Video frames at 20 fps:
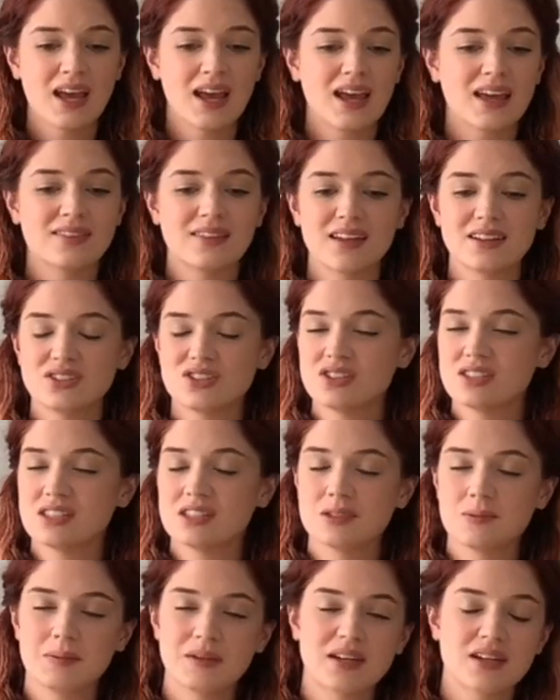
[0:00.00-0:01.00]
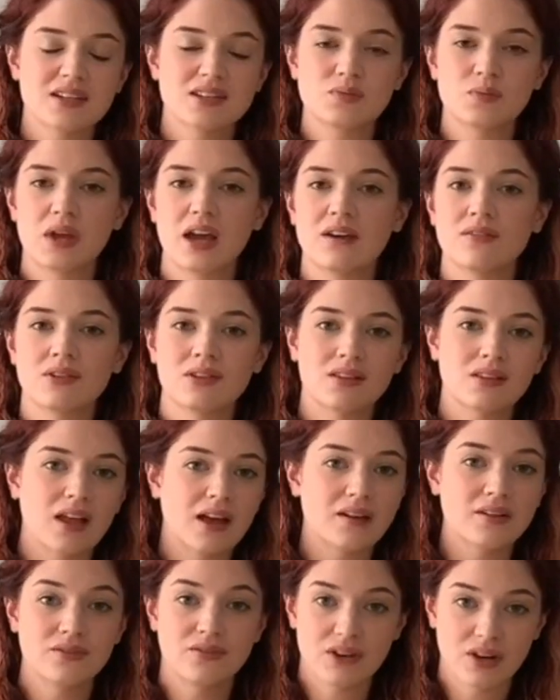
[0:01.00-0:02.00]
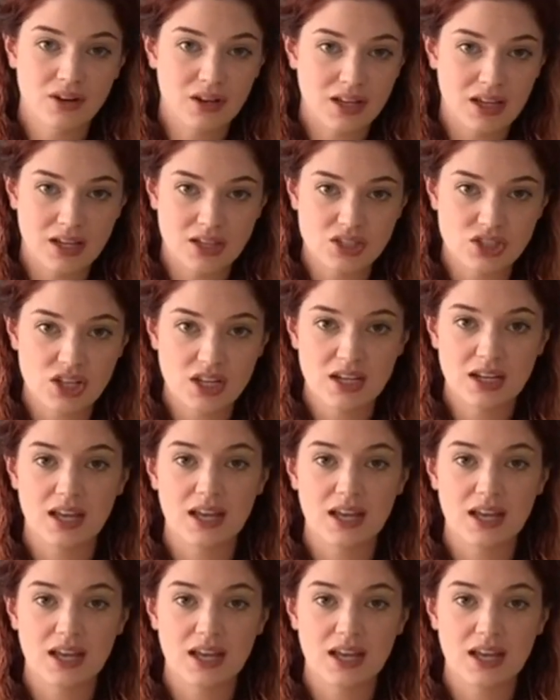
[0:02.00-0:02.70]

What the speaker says: and that just is because we have a lot of variation